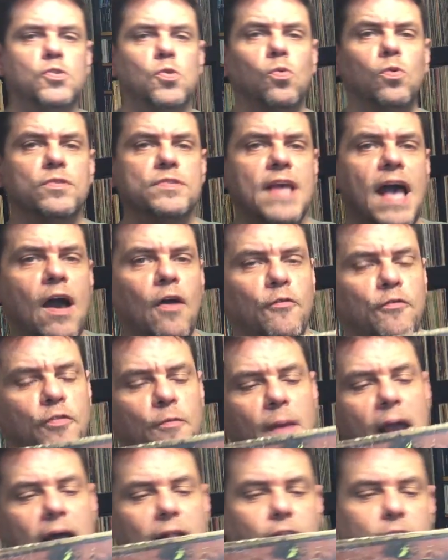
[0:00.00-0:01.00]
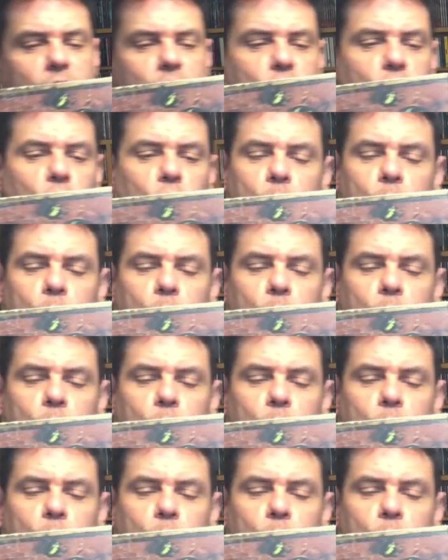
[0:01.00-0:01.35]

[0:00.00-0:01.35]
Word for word: School's Out from Alice